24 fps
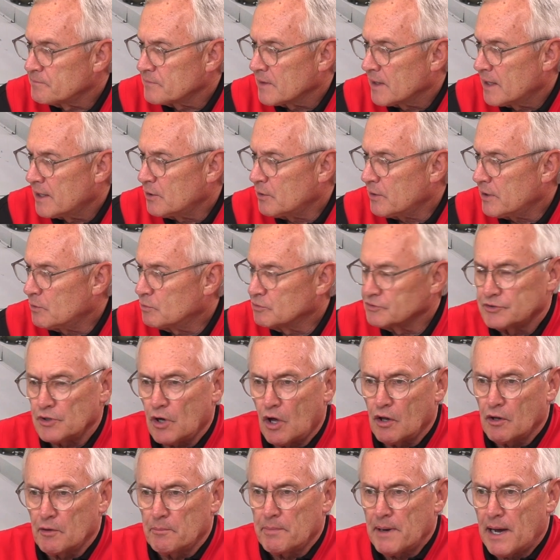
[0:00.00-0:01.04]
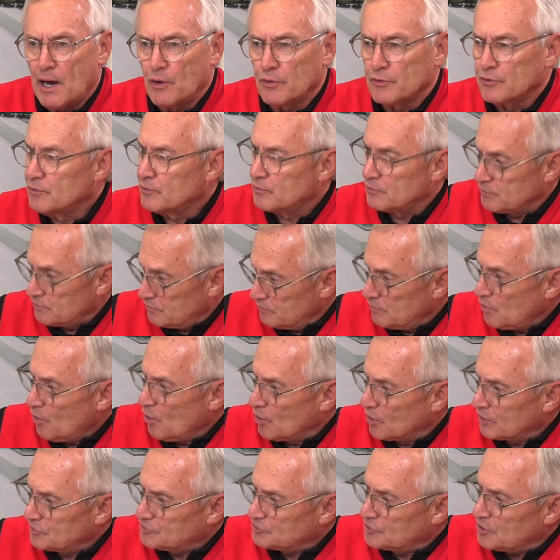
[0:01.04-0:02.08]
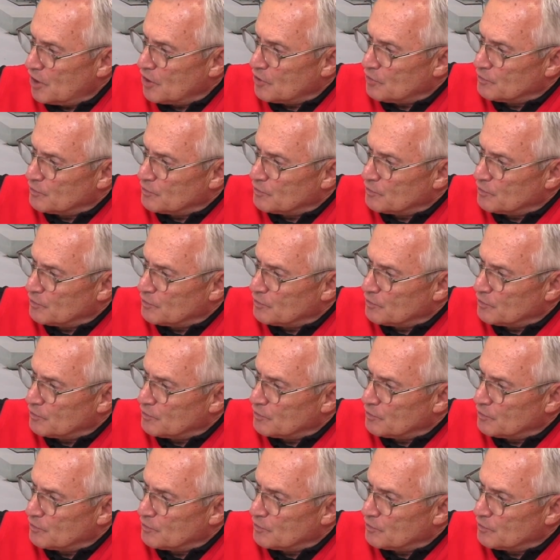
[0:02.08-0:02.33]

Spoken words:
It was all about org chart